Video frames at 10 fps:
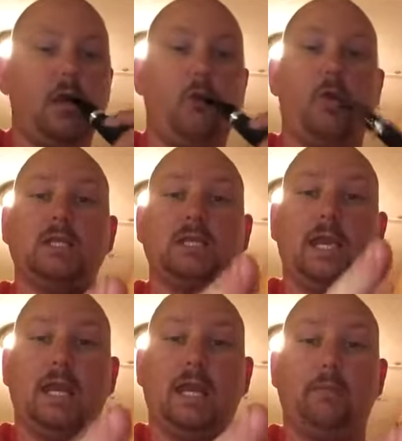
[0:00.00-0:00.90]
you ask
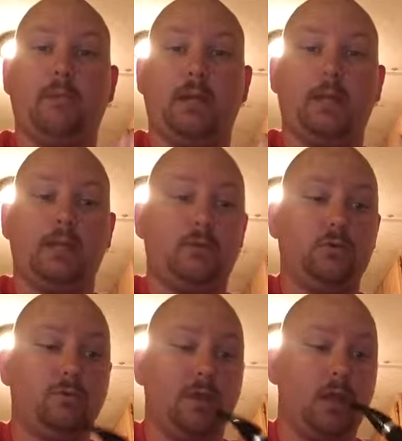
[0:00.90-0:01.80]
anybody that
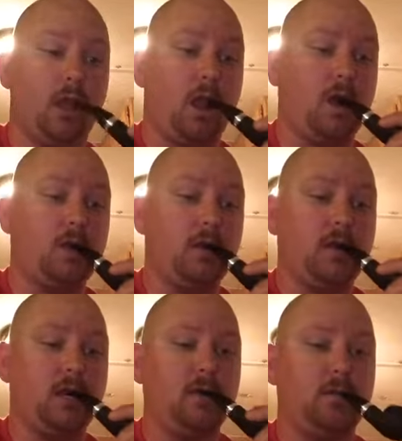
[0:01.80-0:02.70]
knows me.
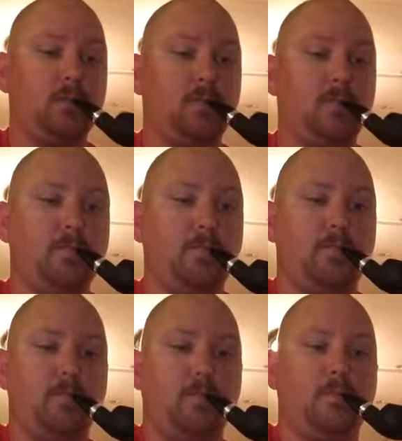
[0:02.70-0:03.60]
Love is an
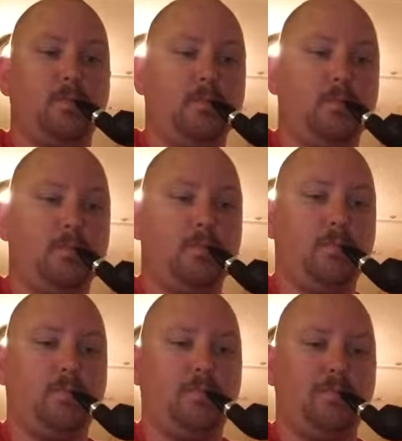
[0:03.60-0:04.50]

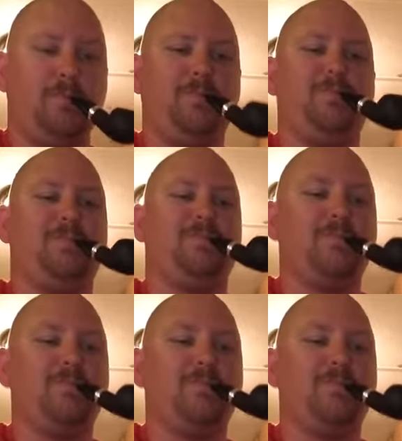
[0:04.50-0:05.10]
understatement.